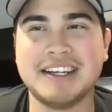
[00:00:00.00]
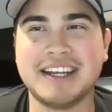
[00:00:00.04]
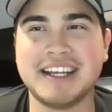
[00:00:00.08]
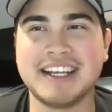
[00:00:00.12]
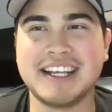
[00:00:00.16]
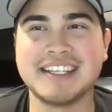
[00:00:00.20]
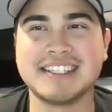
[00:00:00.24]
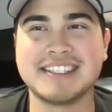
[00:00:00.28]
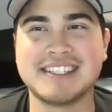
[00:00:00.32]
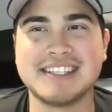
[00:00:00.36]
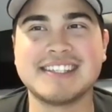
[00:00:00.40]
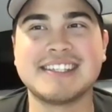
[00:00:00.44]
I
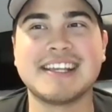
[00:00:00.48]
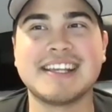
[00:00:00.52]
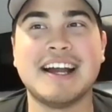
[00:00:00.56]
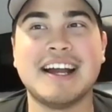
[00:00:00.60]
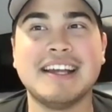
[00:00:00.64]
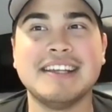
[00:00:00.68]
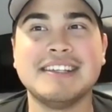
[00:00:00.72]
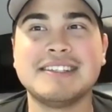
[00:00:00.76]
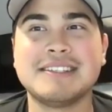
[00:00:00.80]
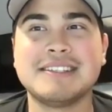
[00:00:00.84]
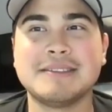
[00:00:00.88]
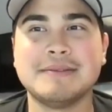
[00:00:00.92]
guess, the
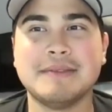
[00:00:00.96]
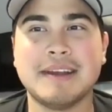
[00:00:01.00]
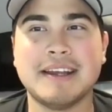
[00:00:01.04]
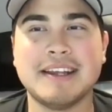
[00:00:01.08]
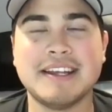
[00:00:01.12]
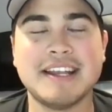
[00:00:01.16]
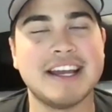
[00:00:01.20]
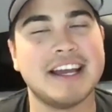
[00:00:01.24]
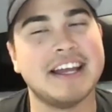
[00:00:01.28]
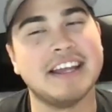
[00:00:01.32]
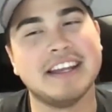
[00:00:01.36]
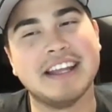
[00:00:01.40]
size, and
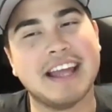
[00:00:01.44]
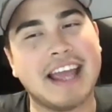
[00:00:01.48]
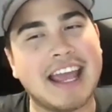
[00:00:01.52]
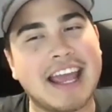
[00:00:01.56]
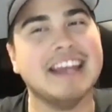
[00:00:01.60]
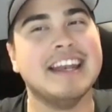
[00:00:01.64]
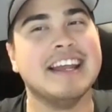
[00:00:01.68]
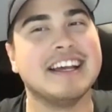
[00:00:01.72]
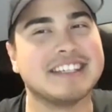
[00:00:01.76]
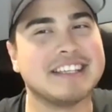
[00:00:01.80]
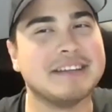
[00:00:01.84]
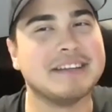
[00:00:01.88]
yeah, it
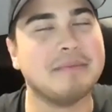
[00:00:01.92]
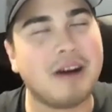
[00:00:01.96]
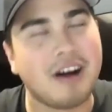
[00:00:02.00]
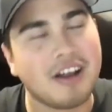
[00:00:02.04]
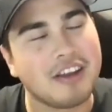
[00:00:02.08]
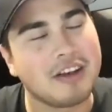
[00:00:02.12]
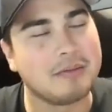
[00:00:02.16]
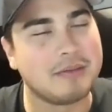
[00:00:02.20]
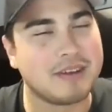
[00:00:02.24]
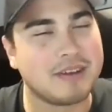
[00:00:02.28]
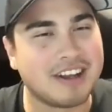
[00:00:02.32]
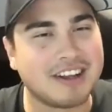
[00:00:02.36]
doesn't
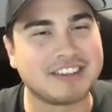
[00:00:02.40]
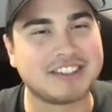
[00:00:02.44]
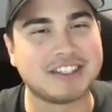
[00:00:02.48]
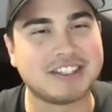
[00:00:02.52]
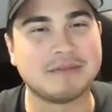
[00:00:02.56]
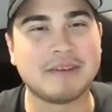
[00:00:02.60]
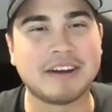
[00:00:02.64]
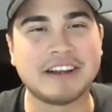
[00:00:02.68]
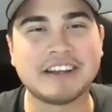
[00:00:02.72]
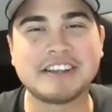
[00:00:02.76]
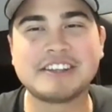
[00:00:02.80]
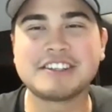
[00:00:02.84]
bother me all too
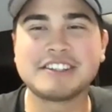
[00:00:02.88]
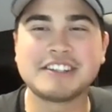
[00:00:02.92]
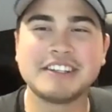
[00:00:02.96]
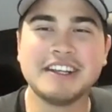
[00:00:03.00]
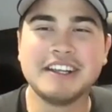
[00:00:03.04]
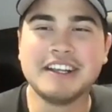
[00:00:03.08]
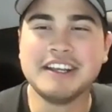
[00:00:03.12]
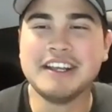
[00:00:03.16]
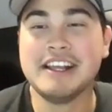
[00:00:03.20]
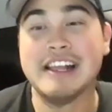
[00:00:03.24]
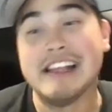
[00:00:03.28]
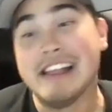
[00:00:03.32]
much.
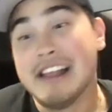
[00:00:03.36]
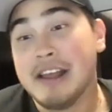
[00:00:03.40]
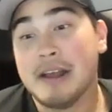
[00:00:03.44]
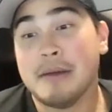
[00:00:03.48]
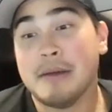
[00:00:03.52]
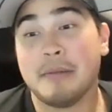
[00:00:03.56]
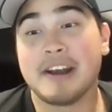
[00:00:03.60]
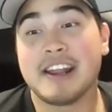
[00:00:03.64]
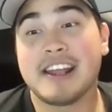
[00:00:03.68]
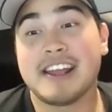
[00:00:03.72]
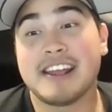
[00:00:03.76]
But hey,